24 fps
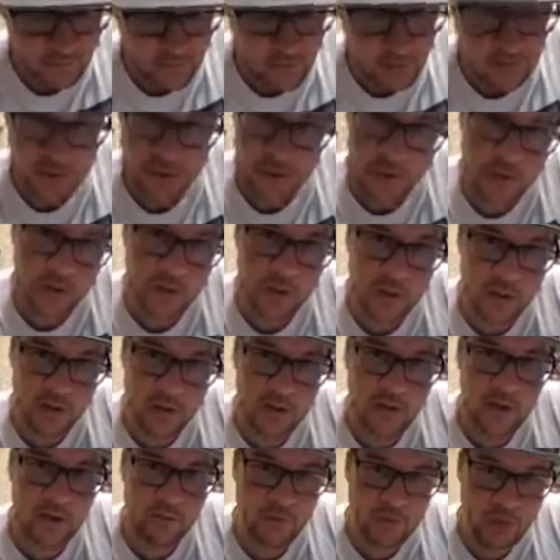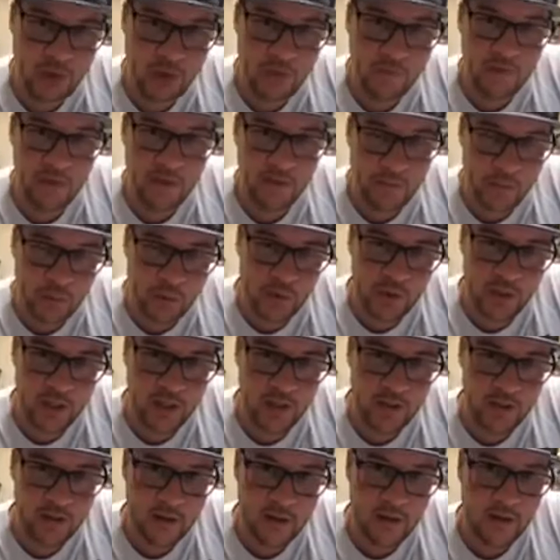So you can arrive in the
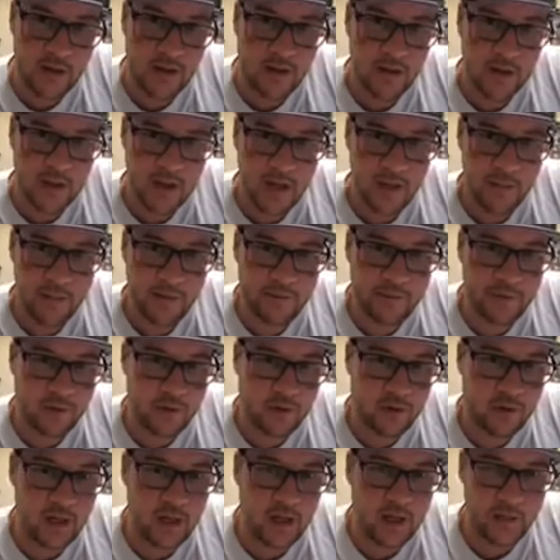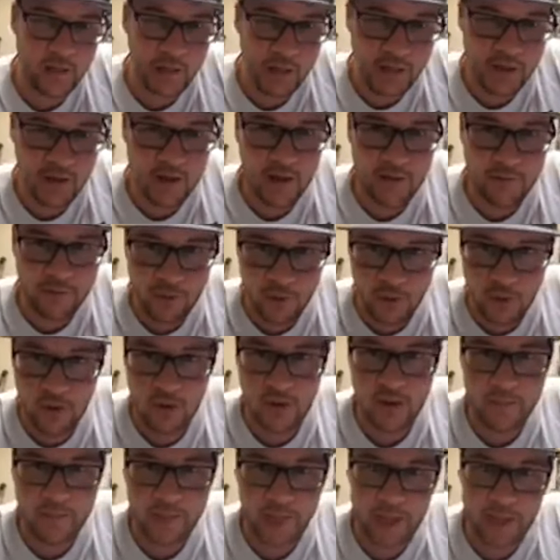morning the day before and be there for all
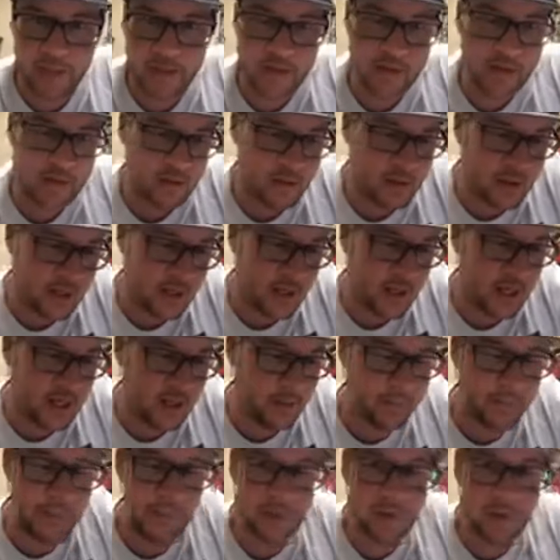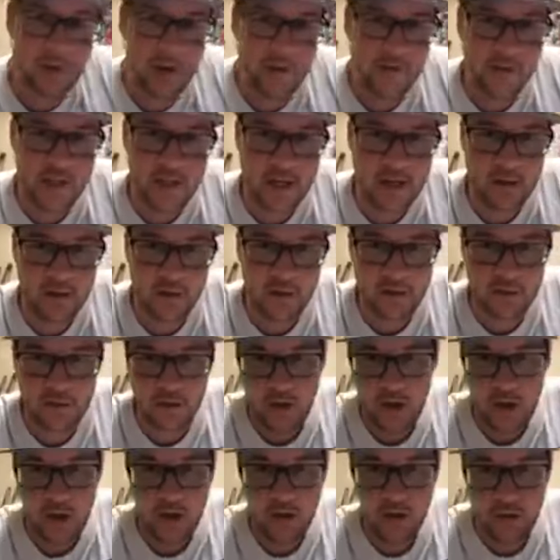the mains and help your drivers out.
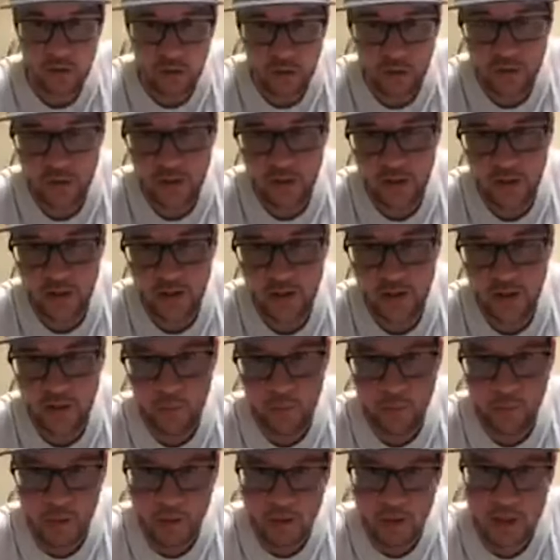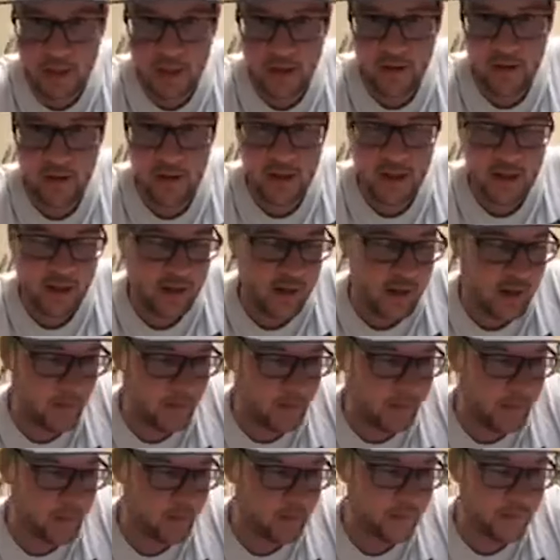Or you can come one day early and
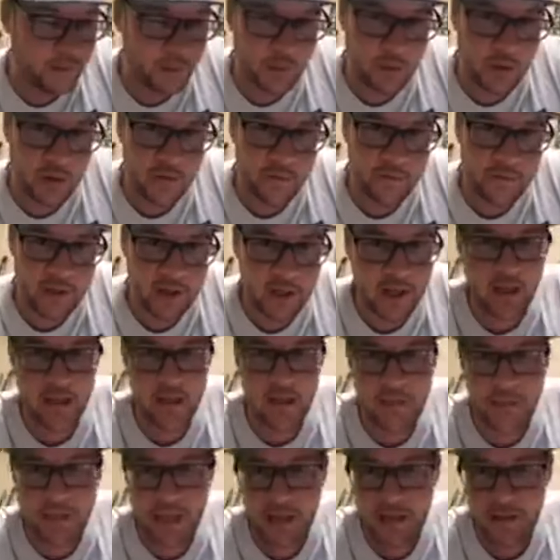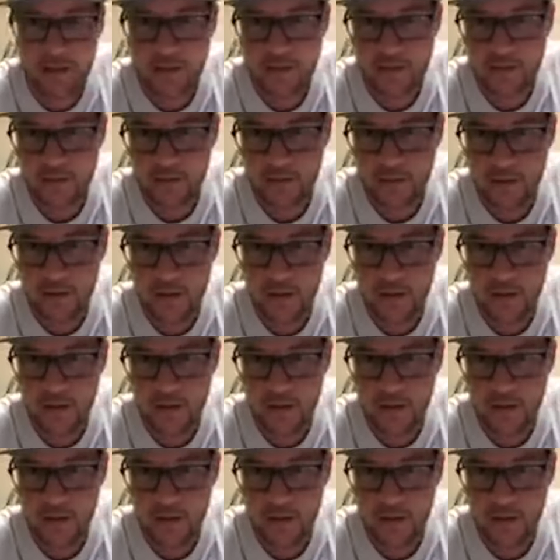help out for qualifying and the mains.